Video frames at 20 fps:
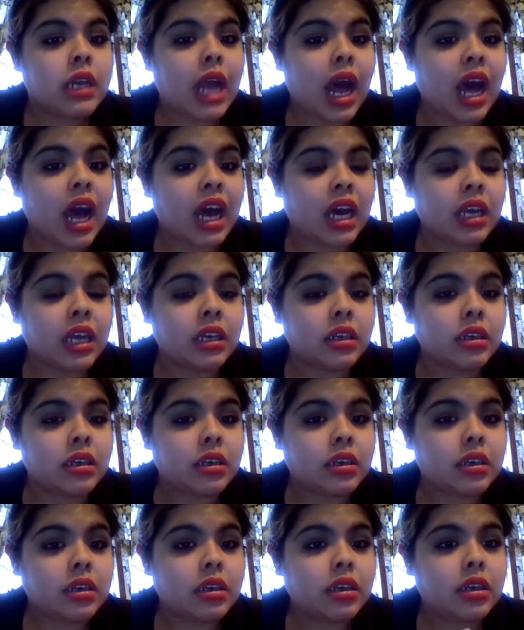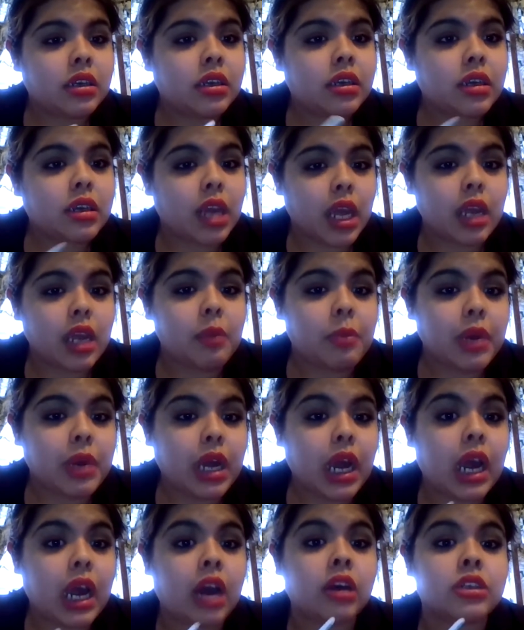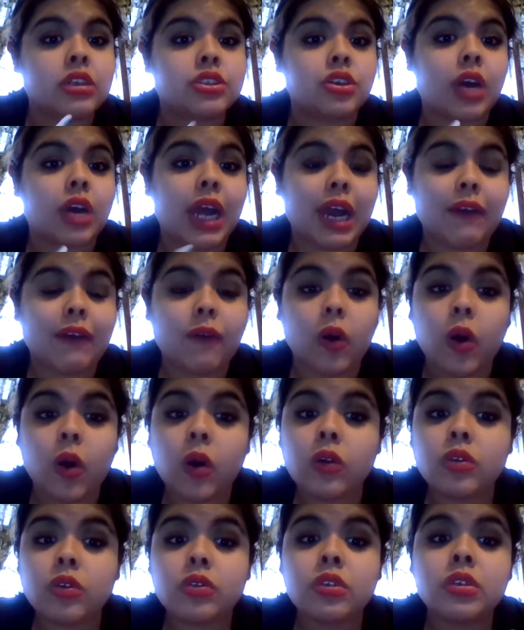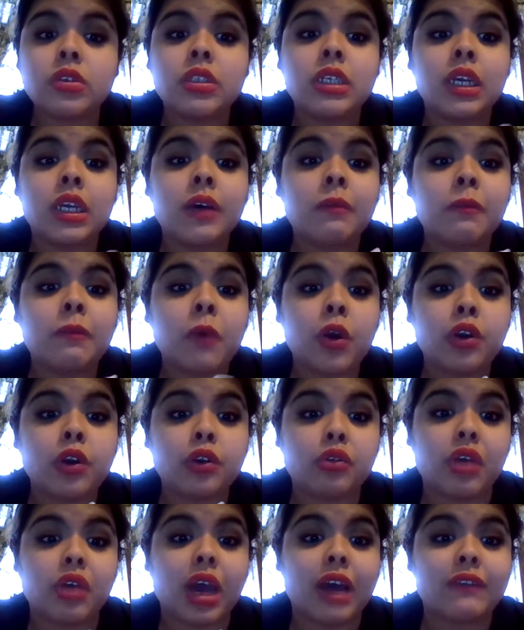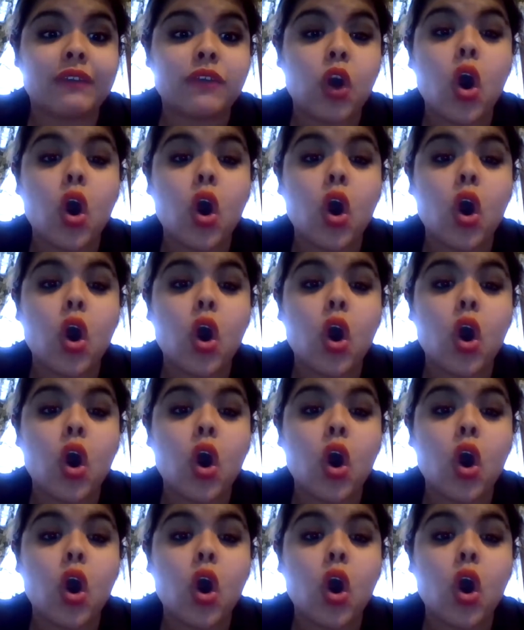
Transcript: on tape. I also have all the photographs,